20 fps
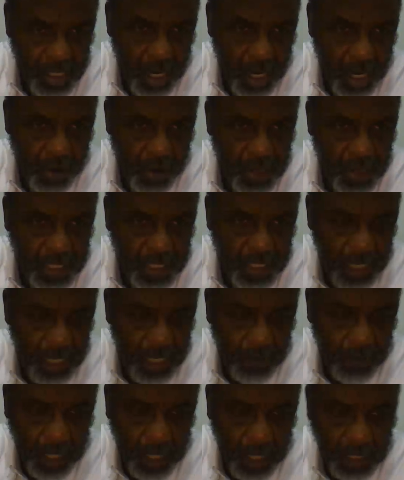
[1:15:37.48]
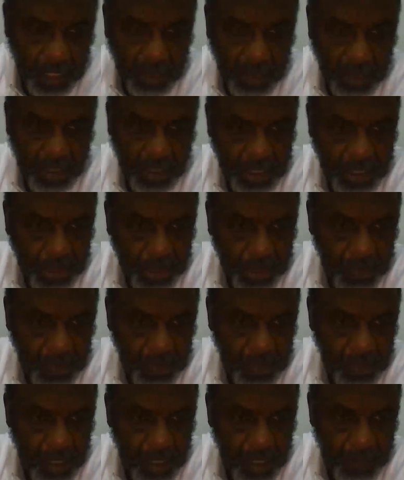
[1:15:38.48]
you didn't take a, a gun and shoot them.
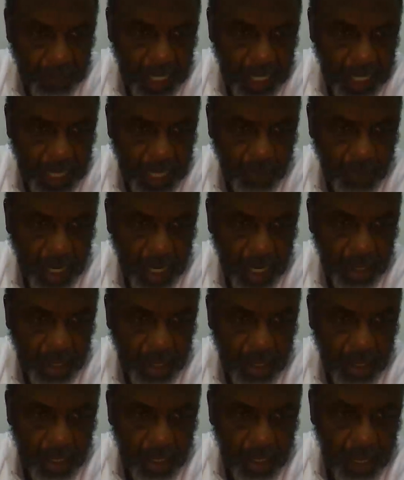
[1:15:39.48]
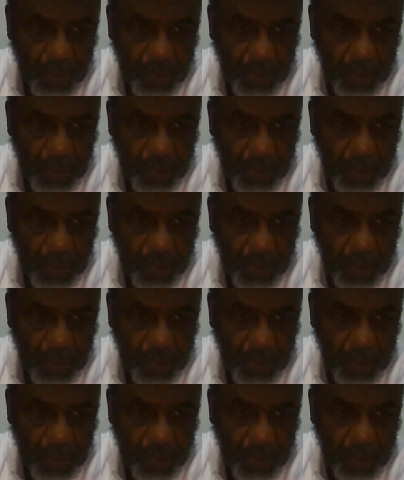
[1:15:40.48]
But guess what? If you out